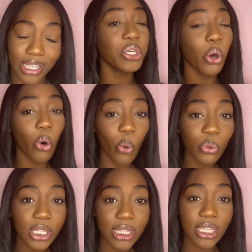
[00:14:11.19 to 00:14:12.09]
The
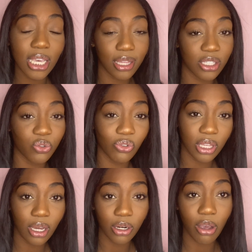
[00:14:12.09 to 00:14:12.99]
only thing that's really
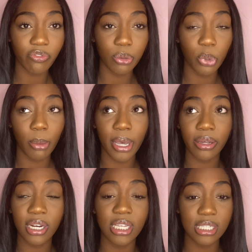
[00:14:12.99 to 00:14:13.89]
uncomfortable about
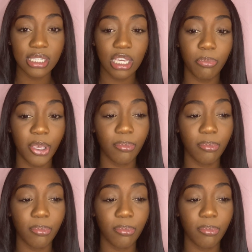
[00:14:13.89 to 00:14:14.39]
it is sleeping,